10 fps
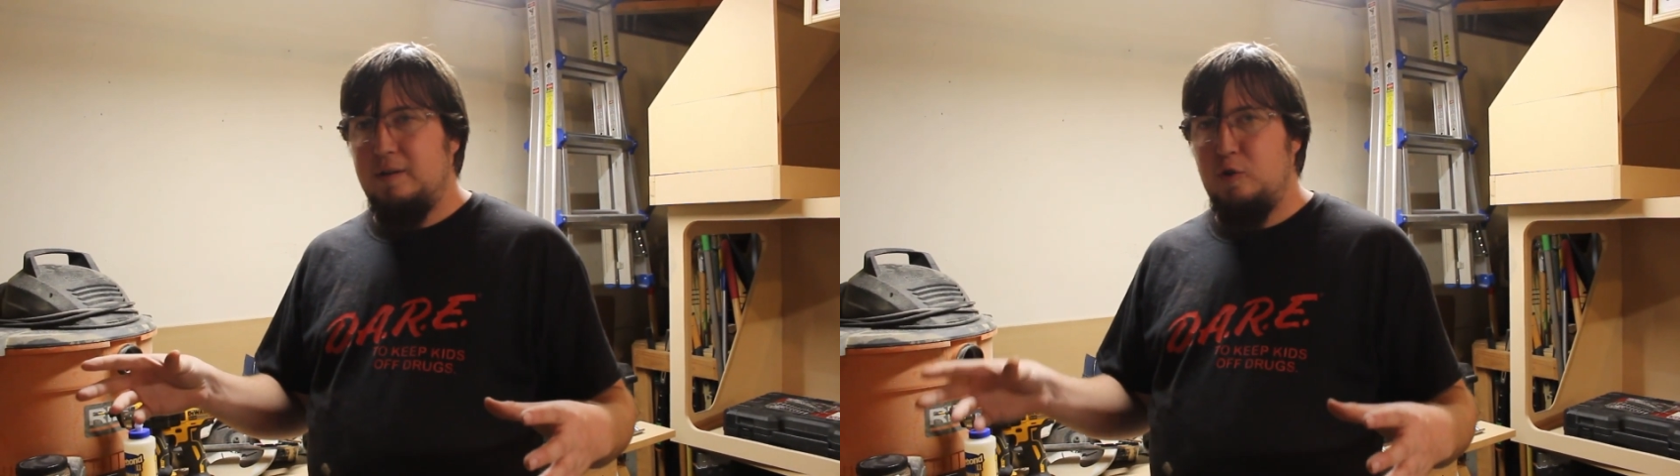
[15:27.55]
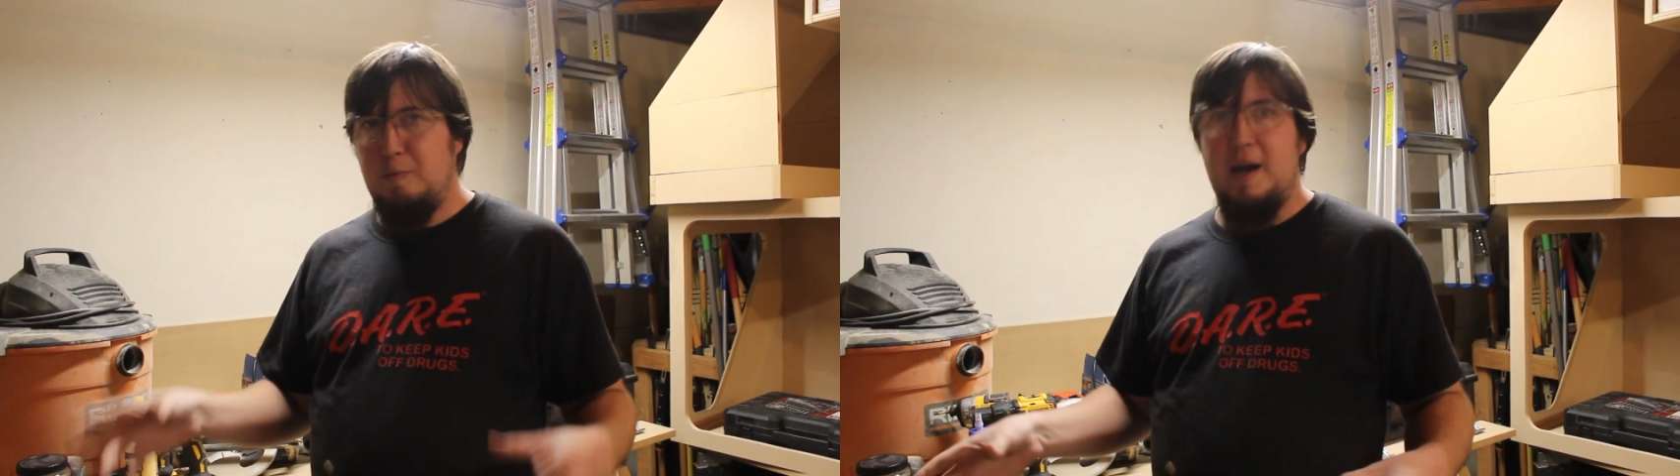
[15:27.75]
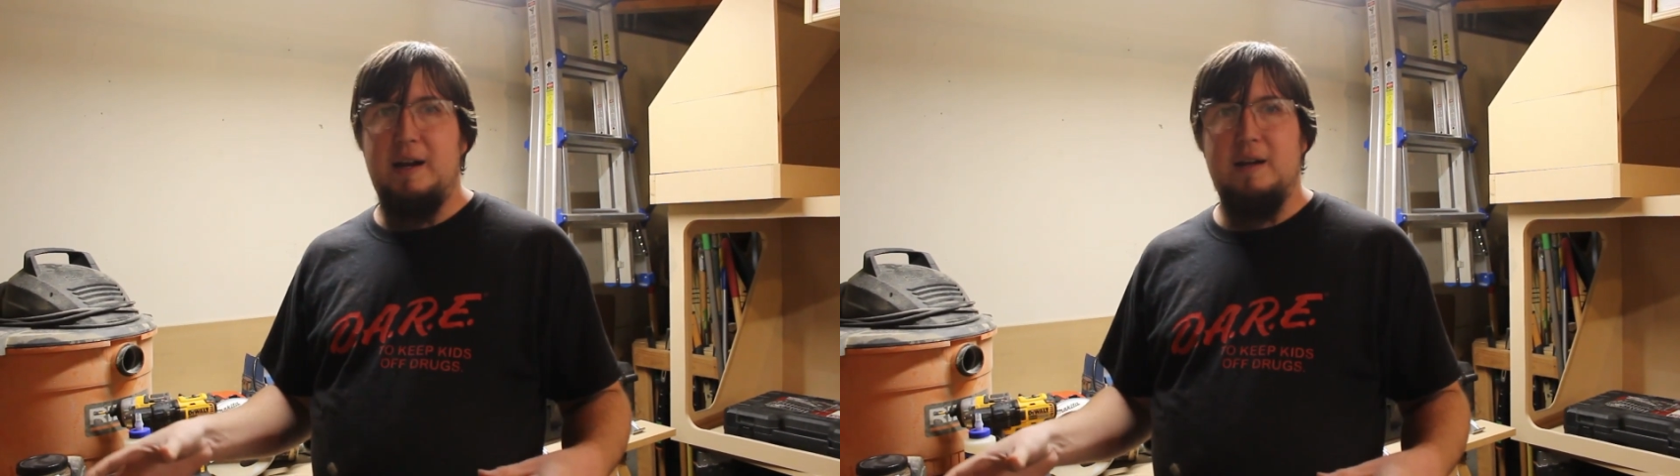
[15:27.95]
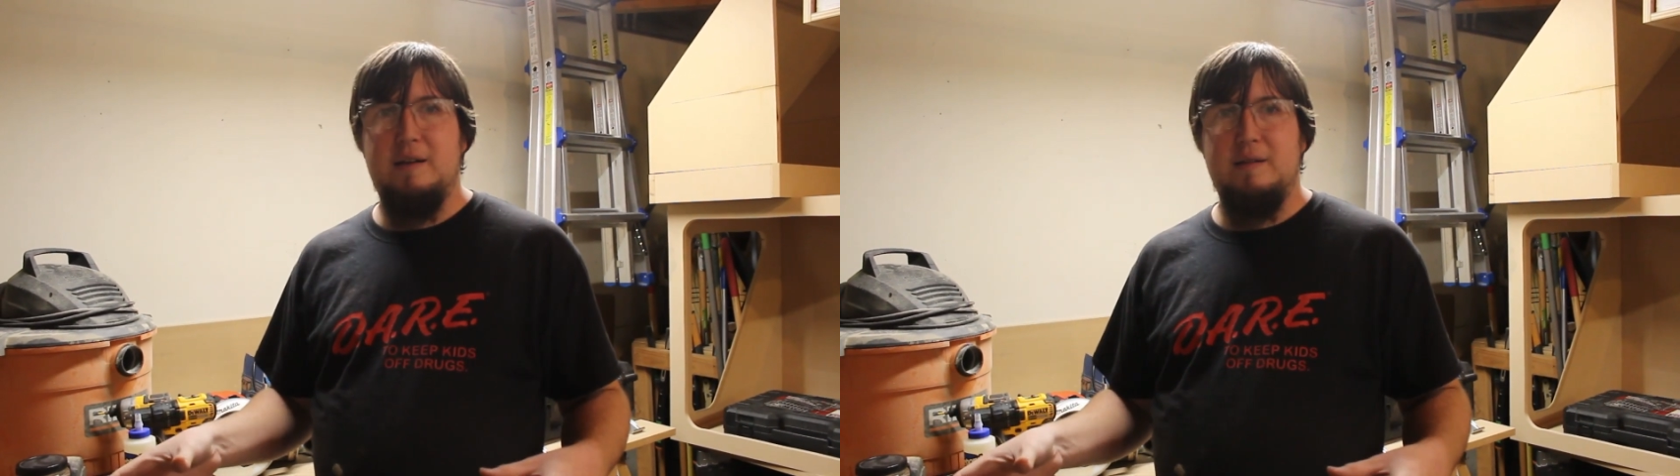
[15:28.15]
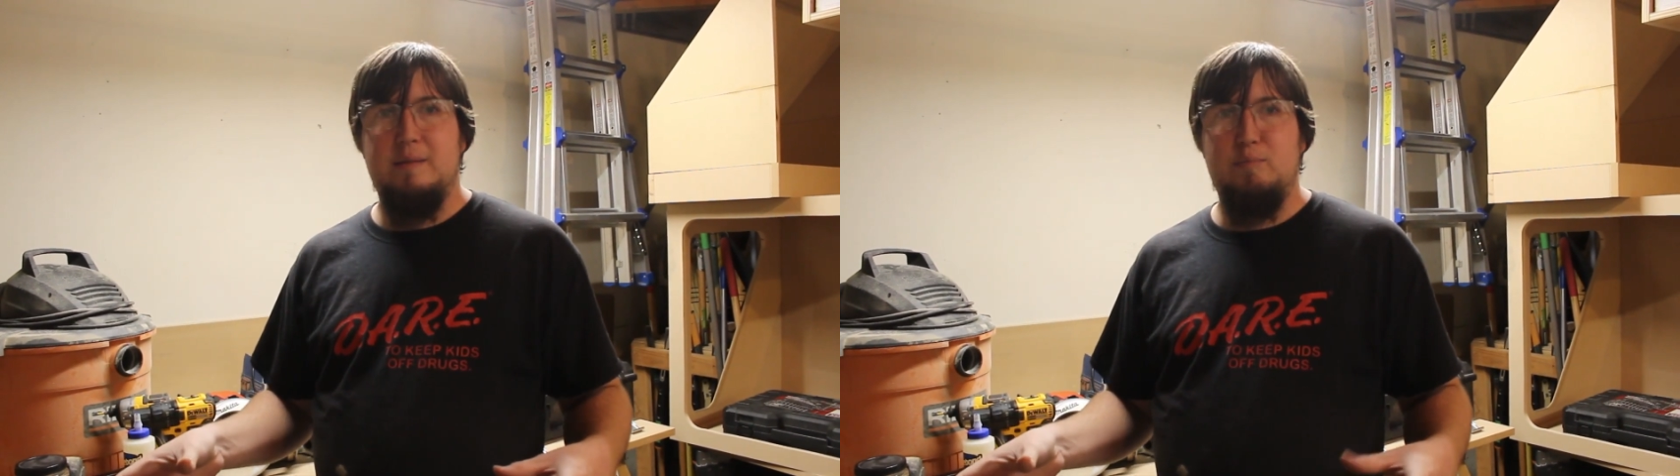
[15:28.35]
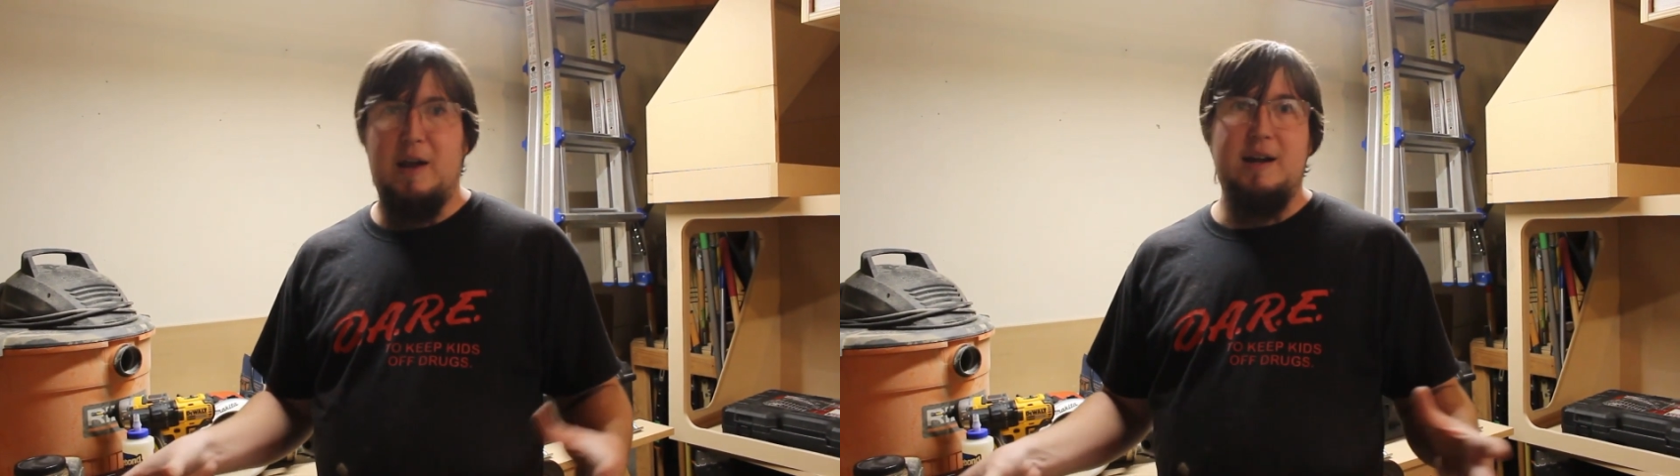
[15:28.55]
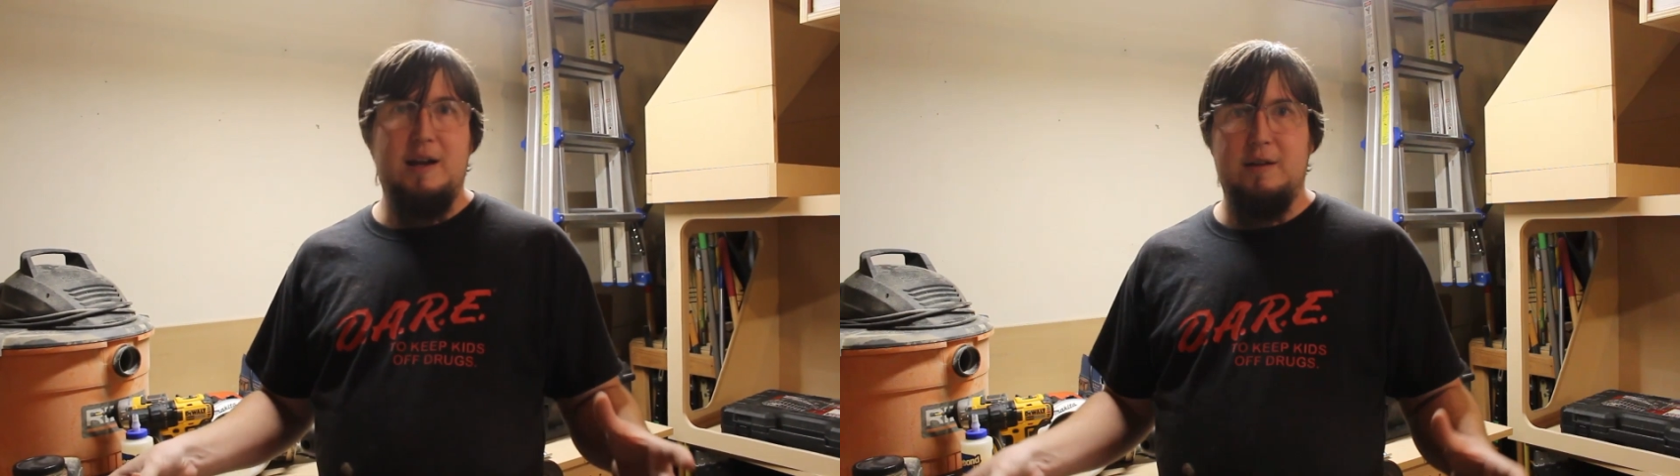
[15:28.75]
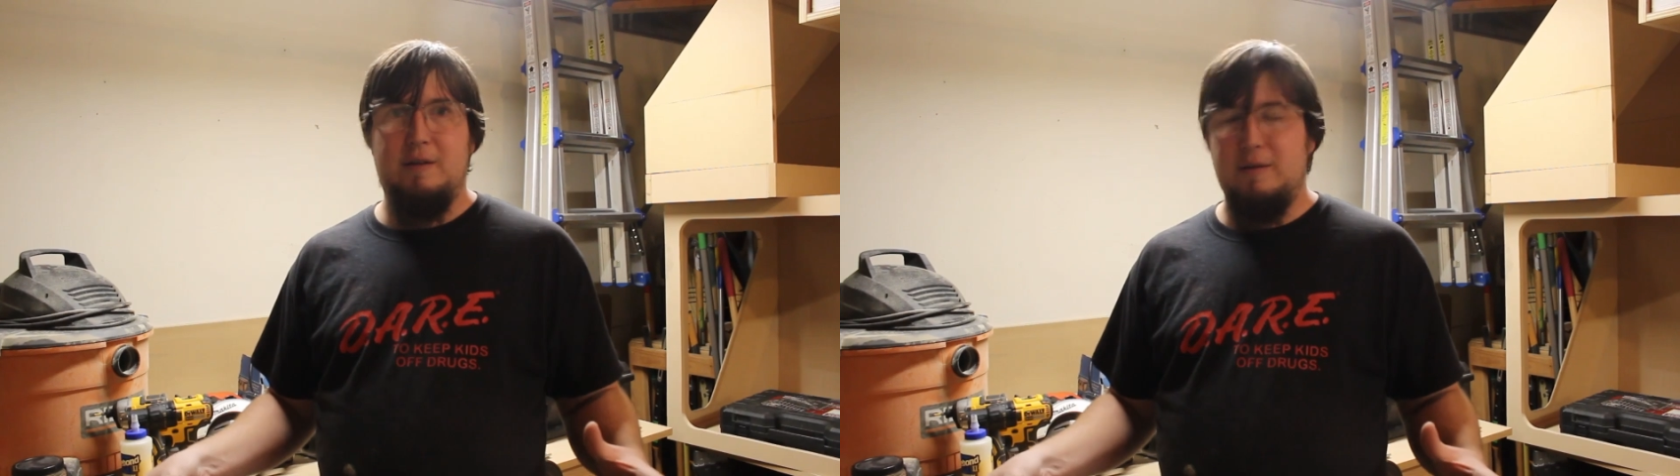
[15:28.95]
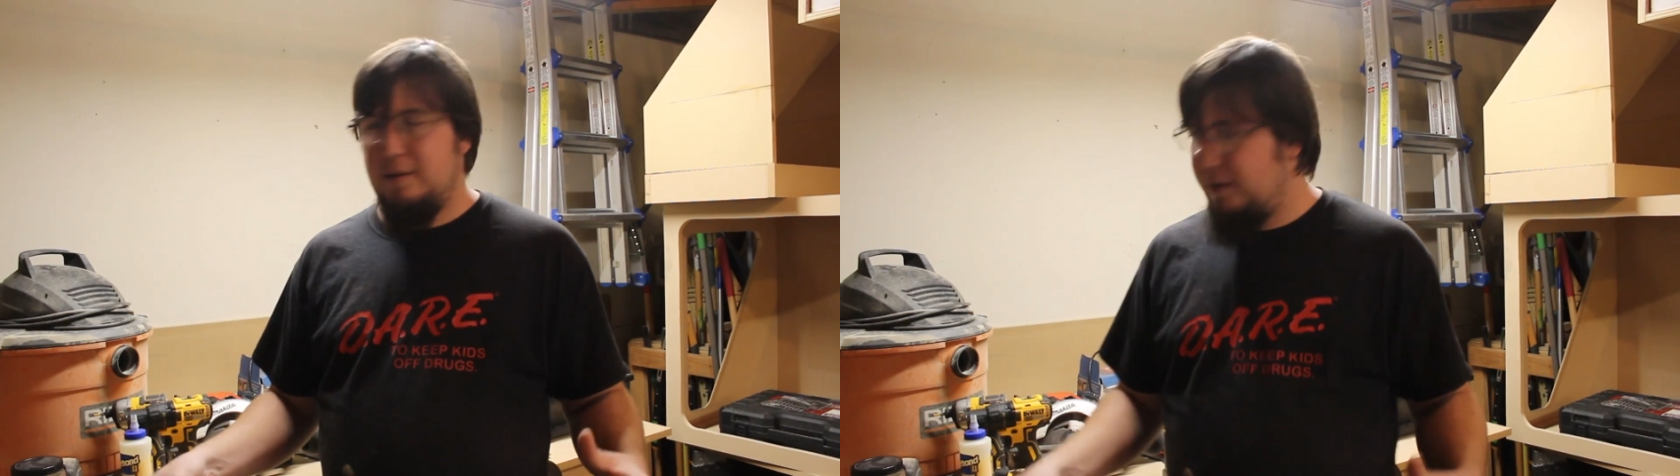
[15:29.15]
pneumatic brad nailer,